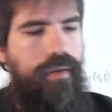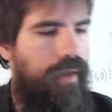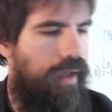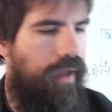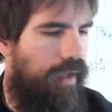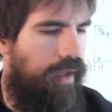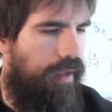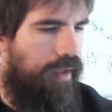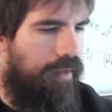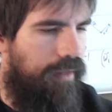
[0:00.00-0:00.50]

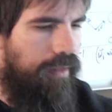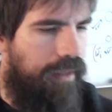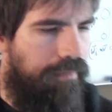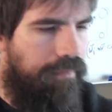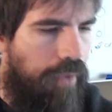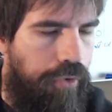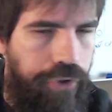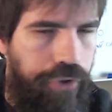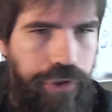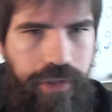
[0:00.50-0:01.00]
Leap
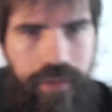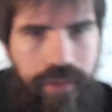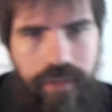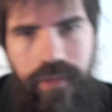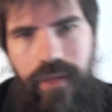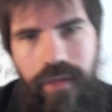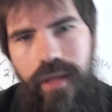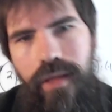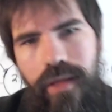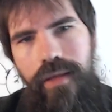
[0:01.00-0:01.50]

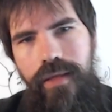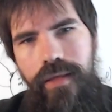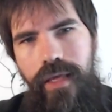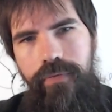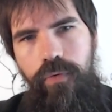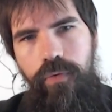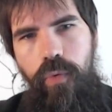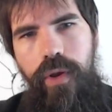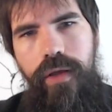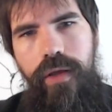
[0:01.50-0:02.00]
Motion
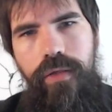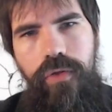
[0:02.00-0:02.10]
giveaway.